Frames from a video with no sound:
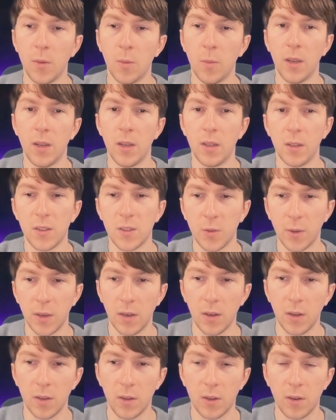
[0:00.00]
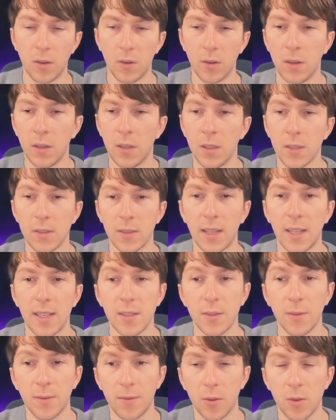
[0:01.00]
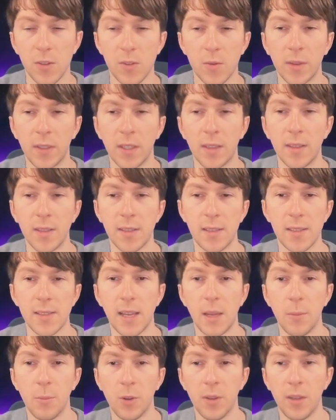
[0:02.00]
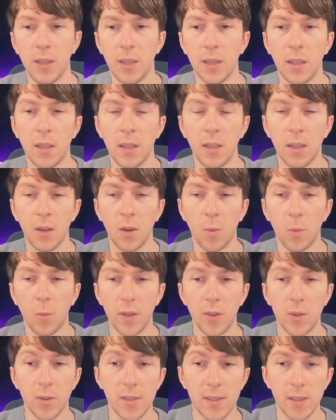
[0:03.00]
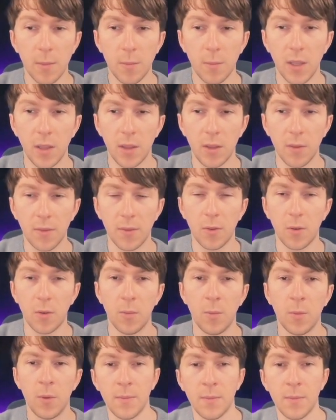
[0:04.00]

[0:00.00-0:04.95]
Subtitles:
we're going to trigger the call. So that's the first one, and this is happening when you submit the form.